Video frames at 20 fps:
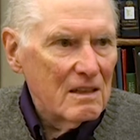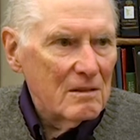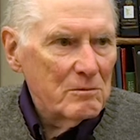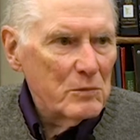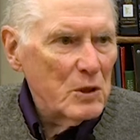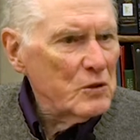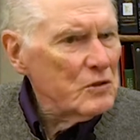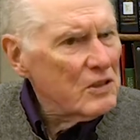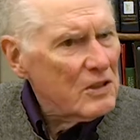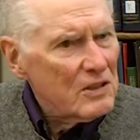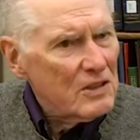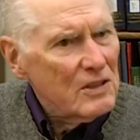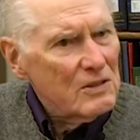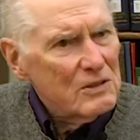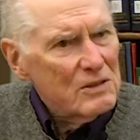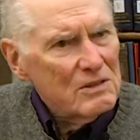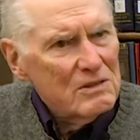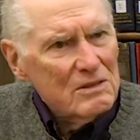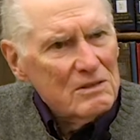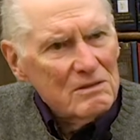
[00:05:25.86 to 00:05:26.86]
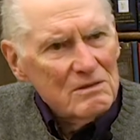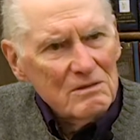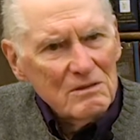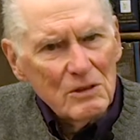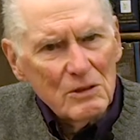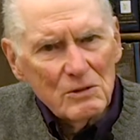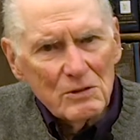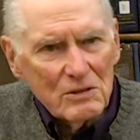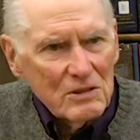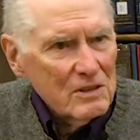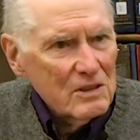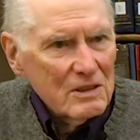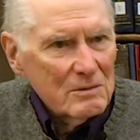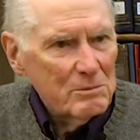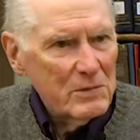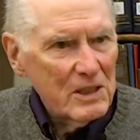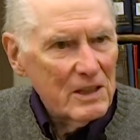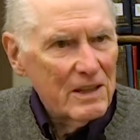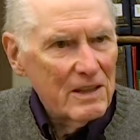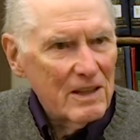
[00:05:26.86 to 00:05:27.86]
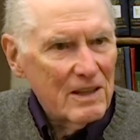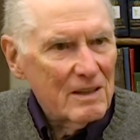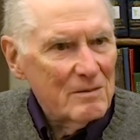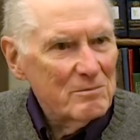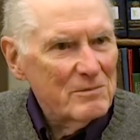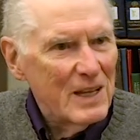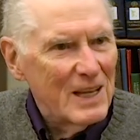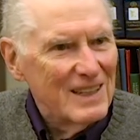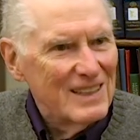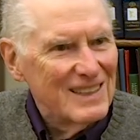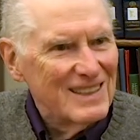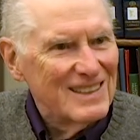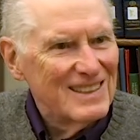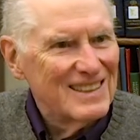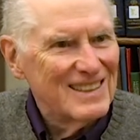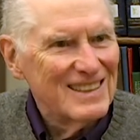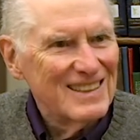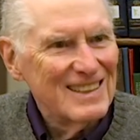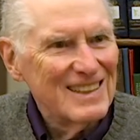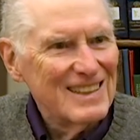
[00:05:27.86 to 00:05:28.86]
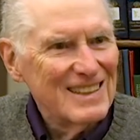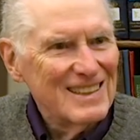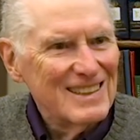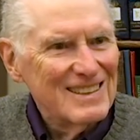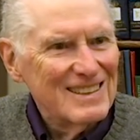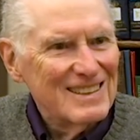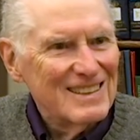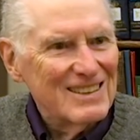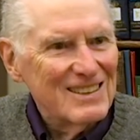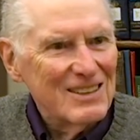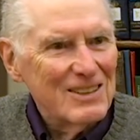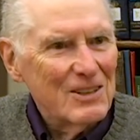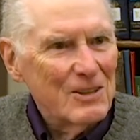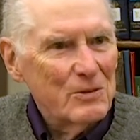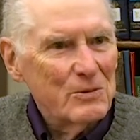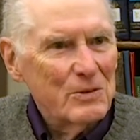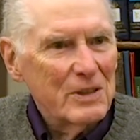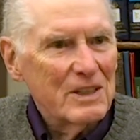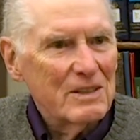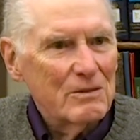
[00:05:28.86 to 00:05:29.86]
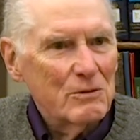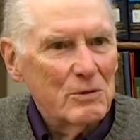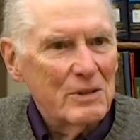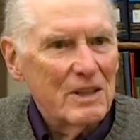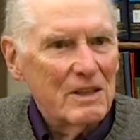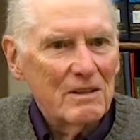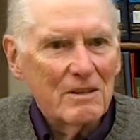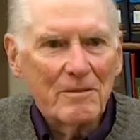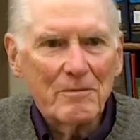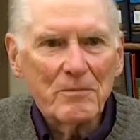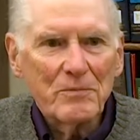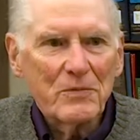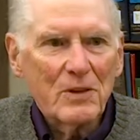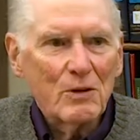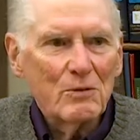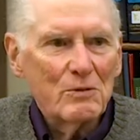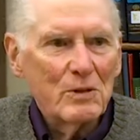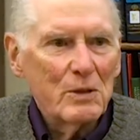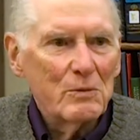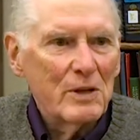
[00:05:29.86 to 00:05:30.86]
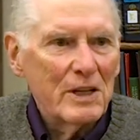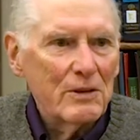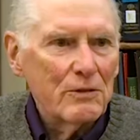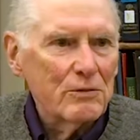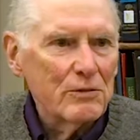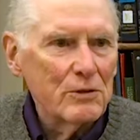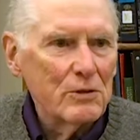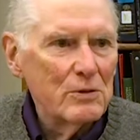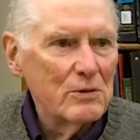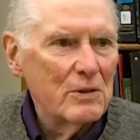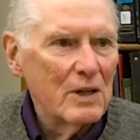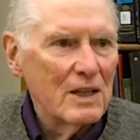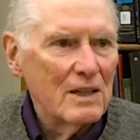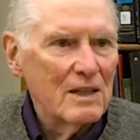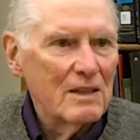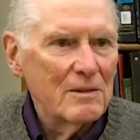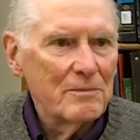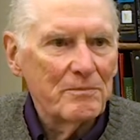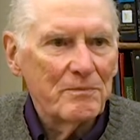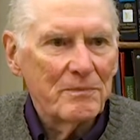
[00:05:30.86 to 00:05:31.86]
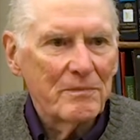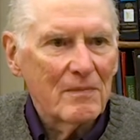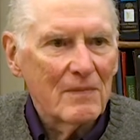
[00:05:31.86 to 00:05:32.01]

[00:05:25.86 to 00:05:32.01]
Most of those, who's going to play them? Yeah. You know, we went through